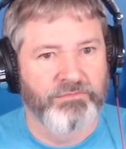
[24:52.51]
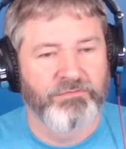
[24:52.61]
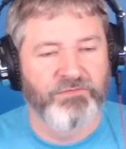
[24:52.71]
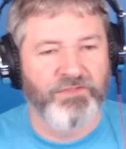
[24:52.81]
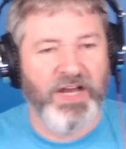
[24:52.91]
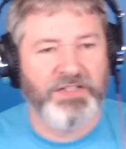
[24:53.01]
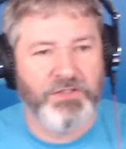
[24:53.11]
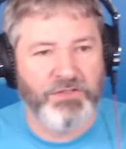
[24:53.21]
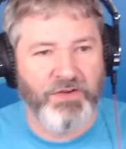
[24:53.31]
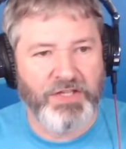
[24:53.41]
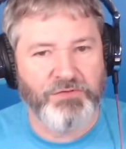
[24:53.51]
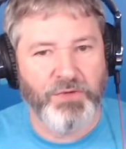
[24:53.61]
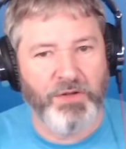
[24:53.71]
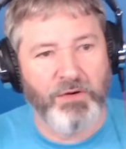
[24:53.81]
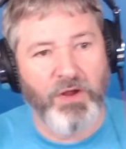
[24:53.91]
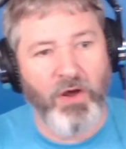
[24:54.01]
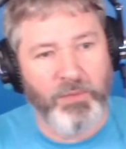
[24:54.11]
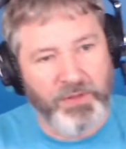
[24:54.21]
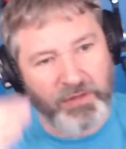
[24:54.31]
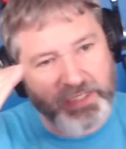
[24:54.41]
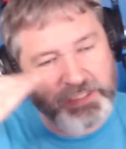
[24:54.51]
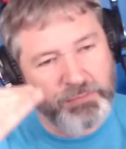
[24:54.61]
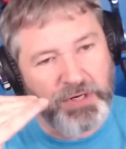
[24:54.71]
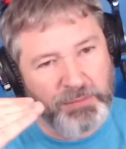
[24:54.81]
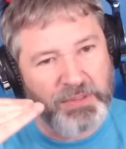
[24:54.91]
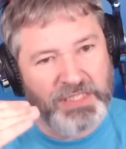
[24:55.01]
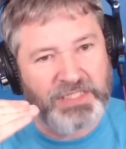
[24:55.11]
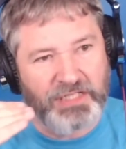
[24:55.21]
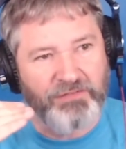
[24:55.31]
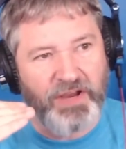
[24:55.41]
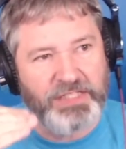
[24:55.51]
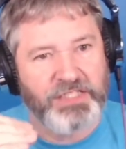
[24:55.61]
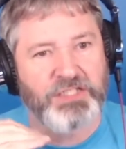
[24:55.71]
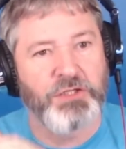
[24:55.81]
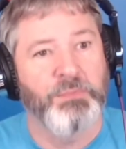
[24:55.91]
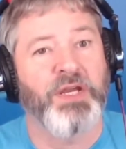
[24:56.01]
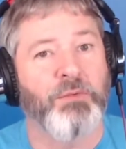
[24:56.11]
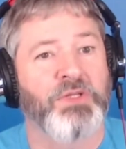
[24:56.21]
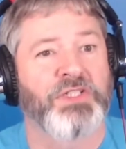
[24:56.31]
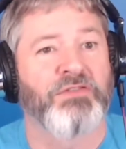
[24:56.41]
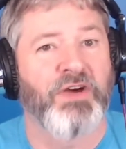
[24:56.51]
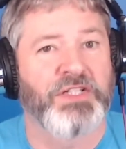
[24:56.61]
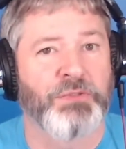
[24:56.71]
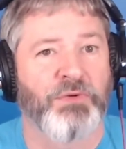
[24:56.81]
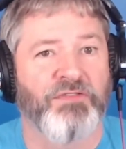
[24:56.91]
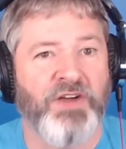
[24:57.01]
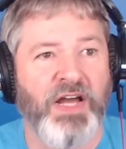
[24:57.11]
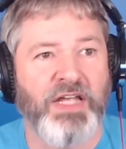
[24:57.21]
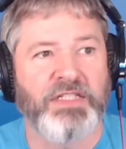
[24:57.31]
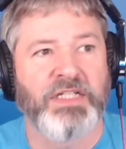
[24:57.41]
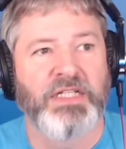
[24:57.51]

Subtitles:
find those devices for you. It'll actually bring up a list of devices, and you pick which device you want to find,